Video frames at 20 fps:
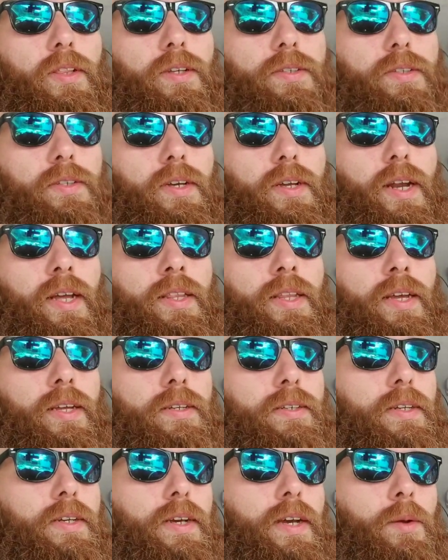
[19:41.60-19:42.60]
looks good on that.
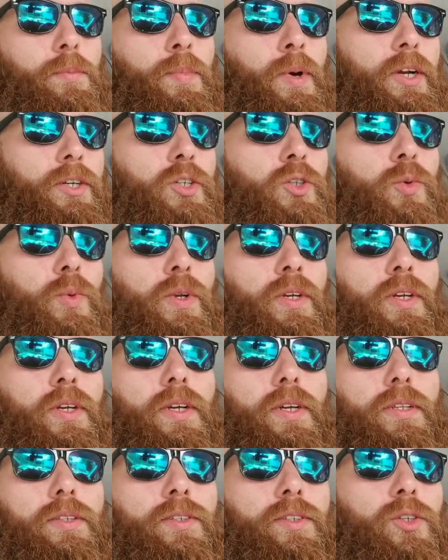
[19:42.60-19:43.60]
Pressures were
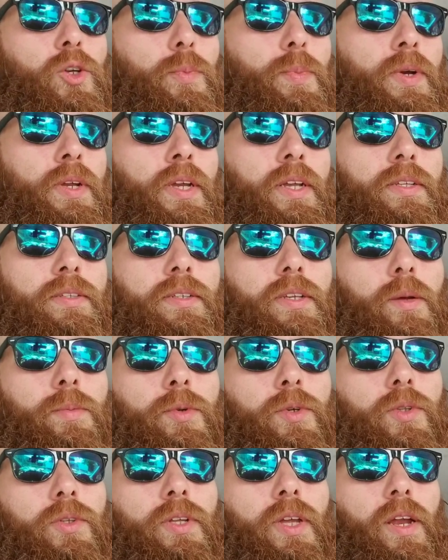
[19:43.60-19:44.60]
good, superheat,
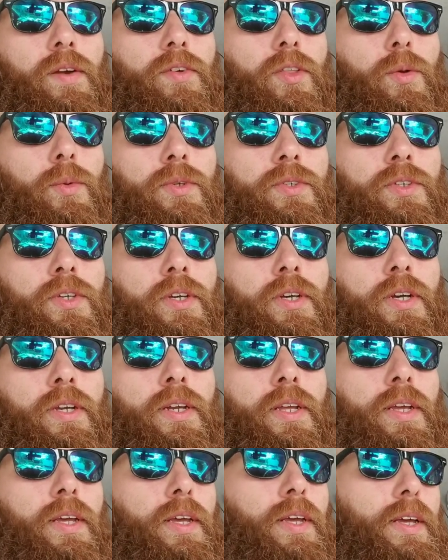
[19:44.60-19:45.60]
subcooling, everything was good.
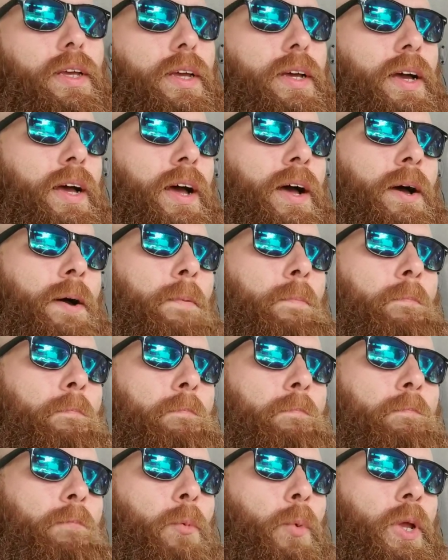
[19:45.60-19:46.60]

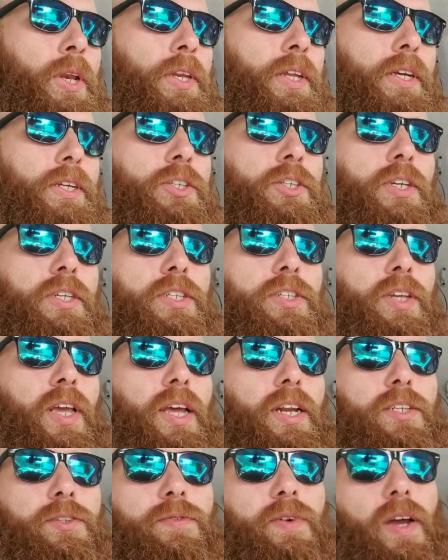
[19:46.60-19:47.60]
We did just
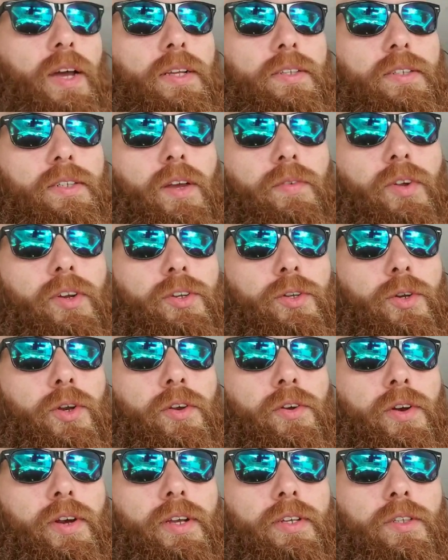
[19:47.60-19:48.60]
satisfy at 72
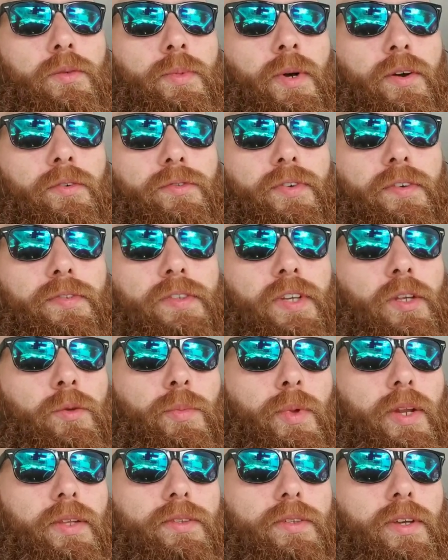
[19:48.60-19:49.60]
degrees about 15
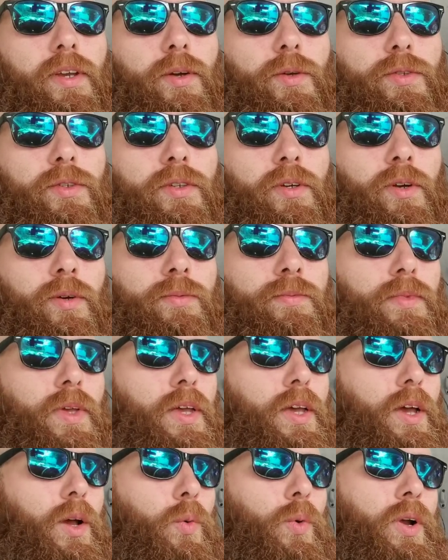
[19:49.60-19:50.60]
minutes ago, so
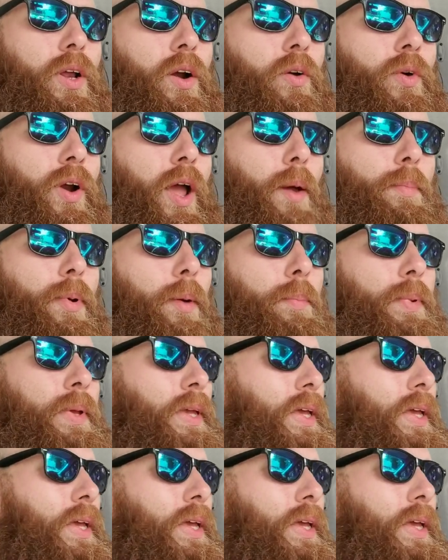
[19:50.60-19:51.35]
we're gonna wrap up and